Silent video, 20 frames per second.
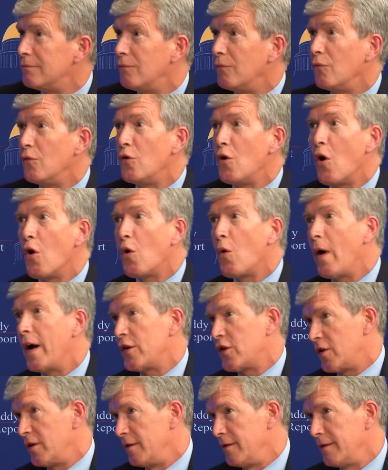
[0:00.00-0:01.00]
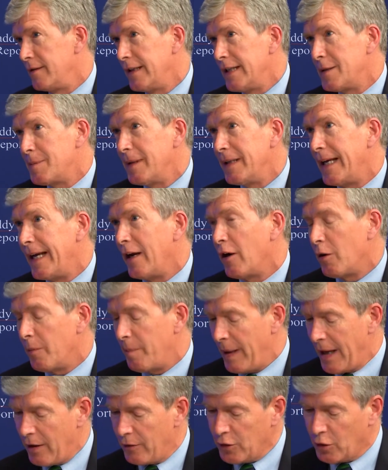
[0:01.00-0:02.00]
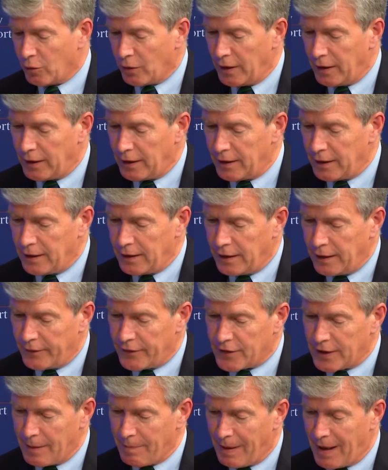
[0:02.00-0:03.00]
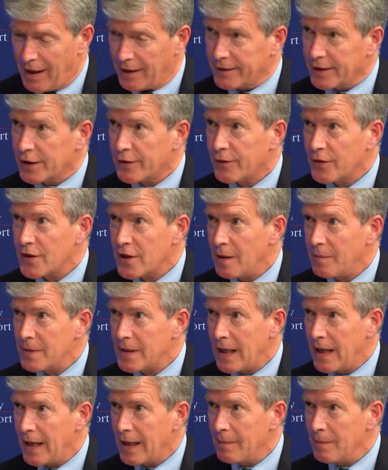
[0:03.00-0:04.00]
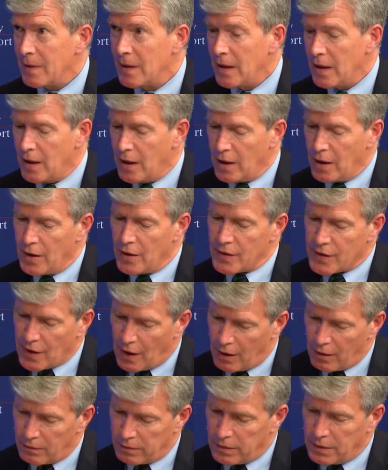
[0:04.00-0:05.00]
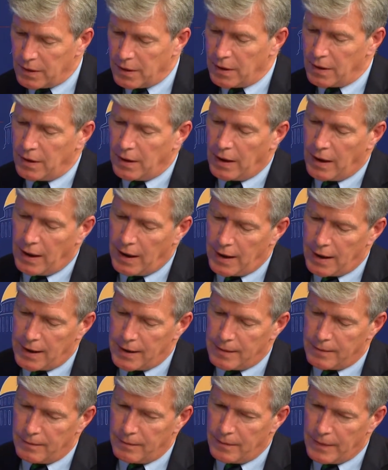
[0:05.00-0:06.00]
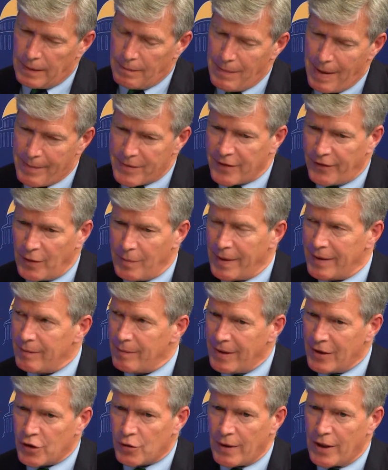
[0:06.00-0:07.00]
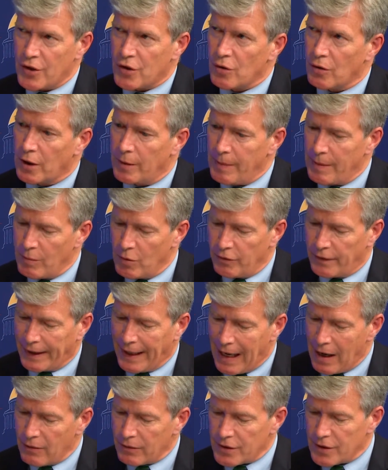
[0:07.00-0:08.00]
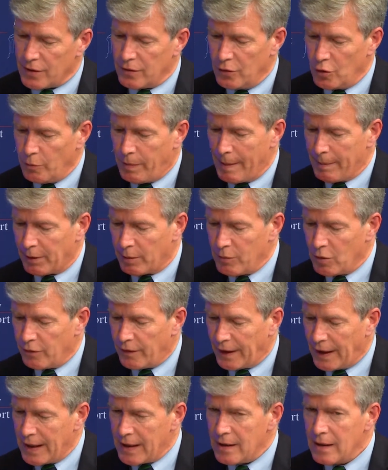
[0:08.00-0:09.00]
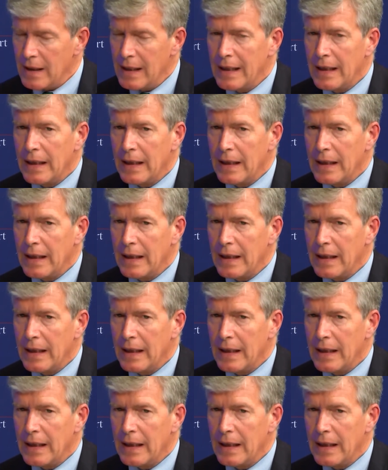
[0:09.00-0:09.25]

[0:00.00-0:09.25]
No question, he's been the 800-pound gorilla of state politics for some time. So members of administration are going to be moving out, new people are moving in.